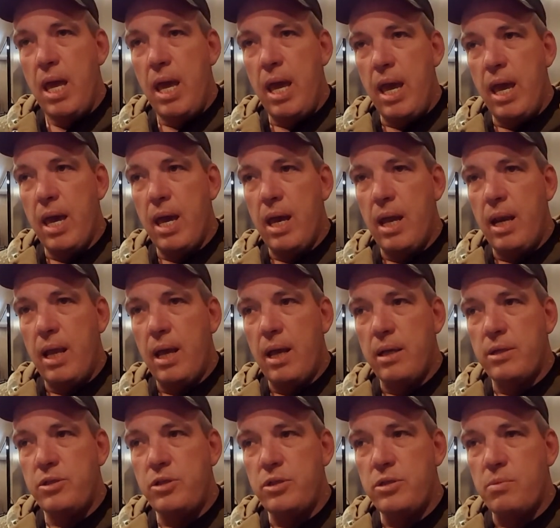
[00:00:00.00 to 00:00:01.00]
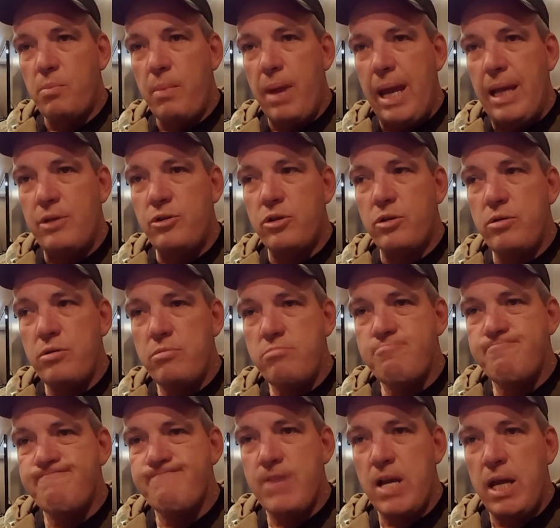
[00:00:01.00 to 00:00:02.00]
and she's a major,
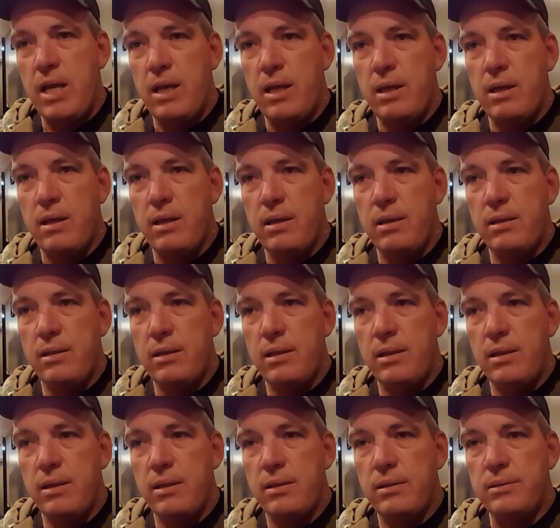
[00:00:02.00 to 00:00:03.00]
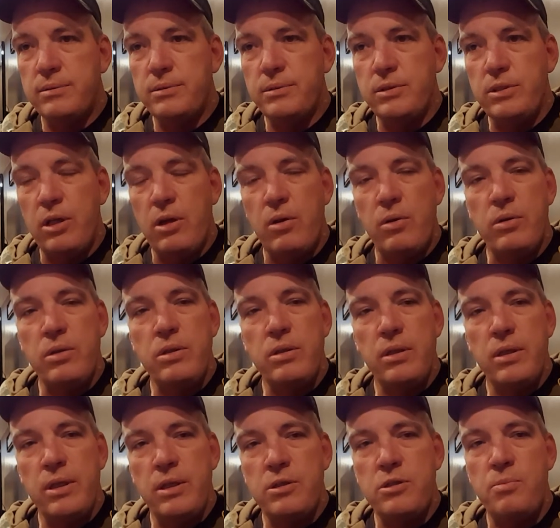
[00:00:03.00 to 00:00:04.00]
and you know,
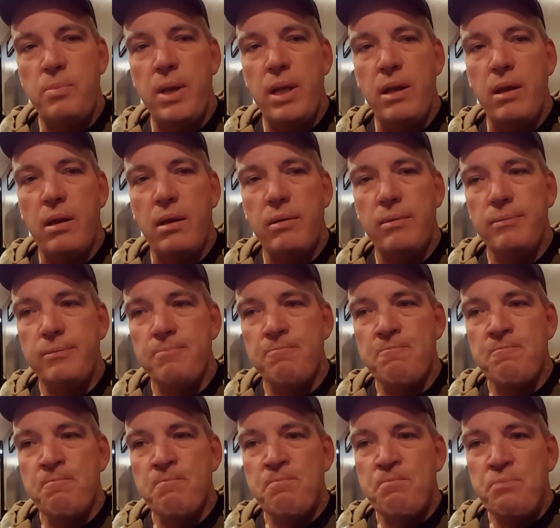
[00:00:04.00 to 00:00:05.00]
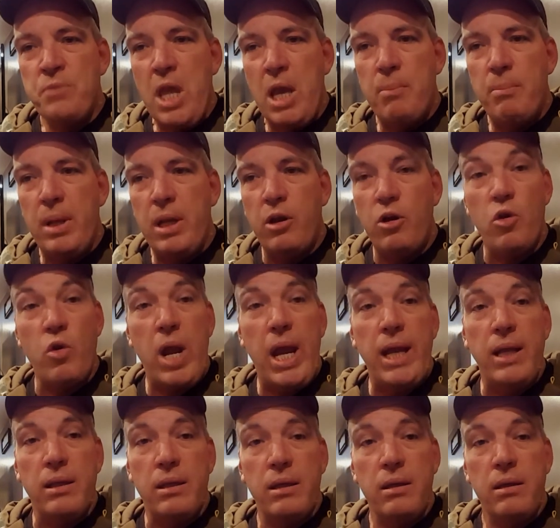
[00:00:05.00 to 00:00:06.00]
it's been
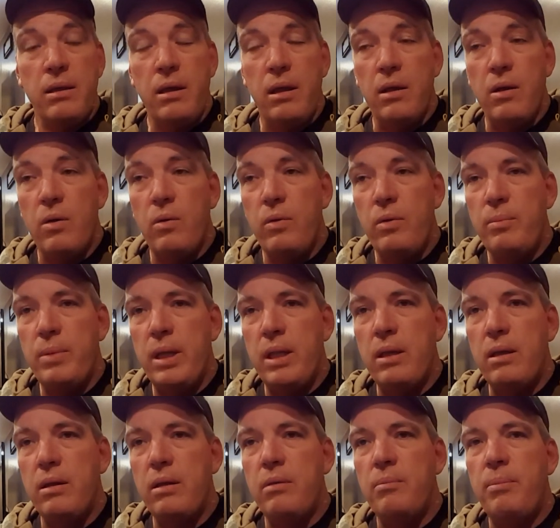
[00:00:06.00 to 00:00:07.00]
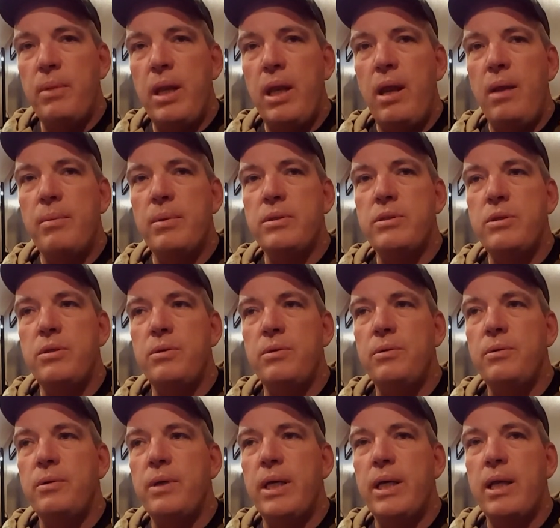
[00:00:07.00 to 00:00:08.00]
great. You know, we've been able
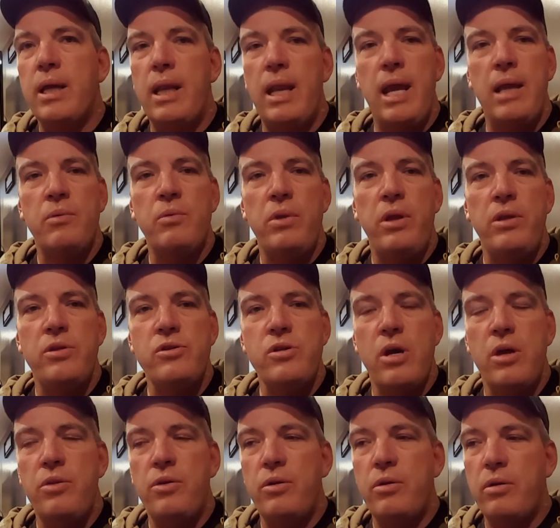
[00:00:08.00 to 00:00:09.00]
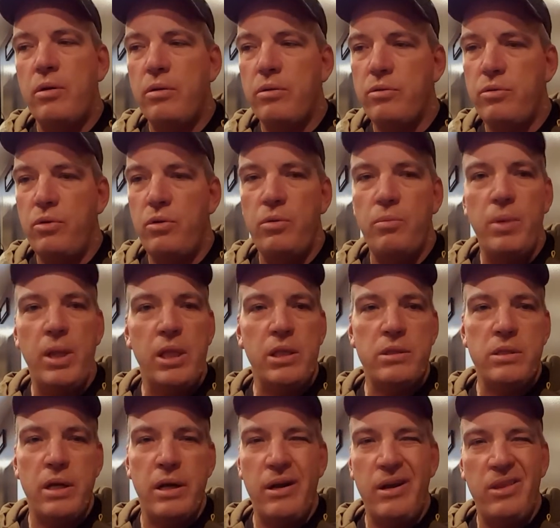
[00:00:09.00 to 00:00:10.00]
to connect with each other through the
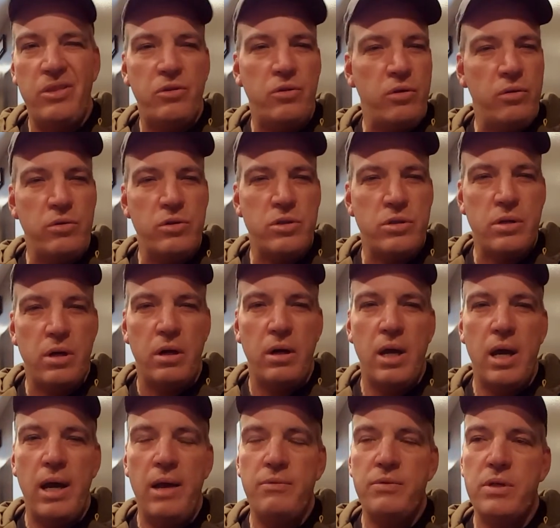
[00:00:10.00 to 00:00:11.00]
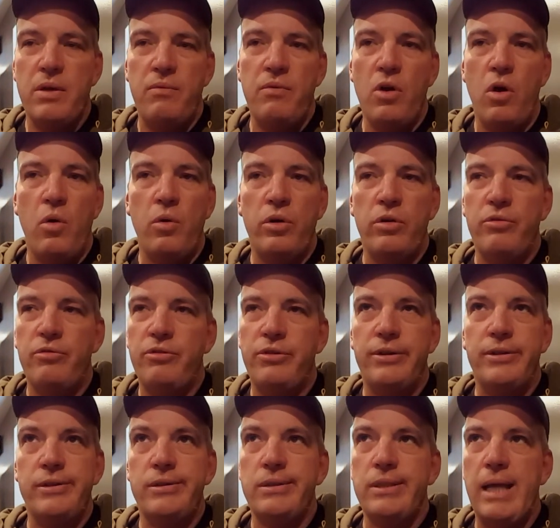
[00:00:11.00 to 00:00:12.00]
military and through just our lives. I've known her
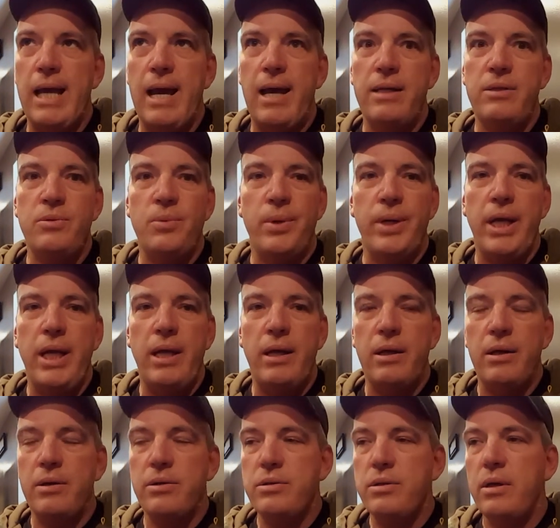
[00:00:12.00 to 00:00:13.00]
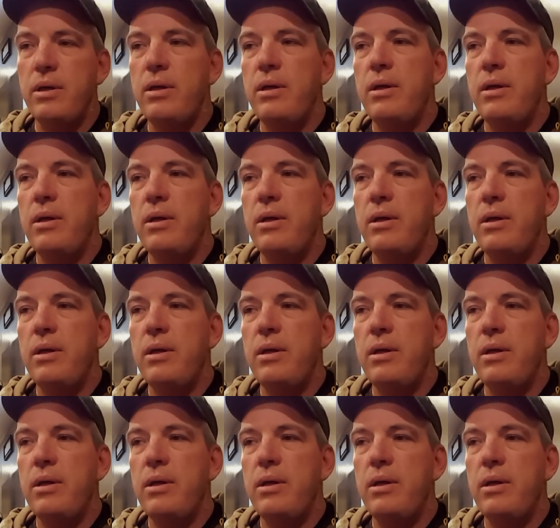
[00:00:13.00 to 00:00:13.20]
for 20 years,